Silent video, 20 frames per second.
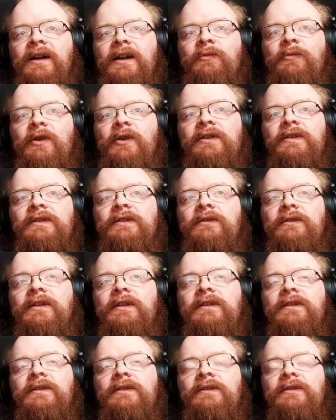probably just do
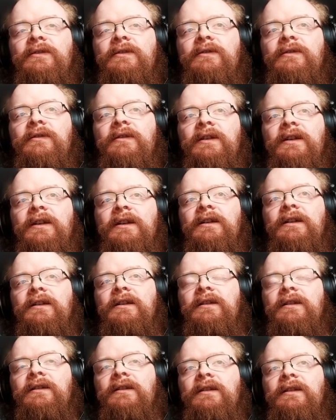this.
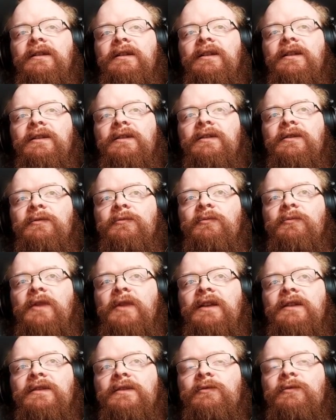He can
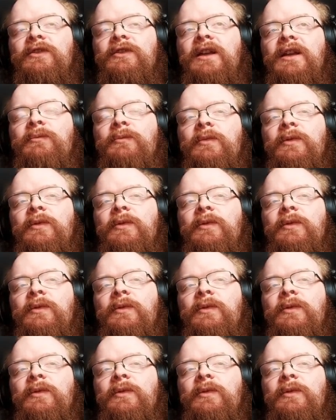make some shape.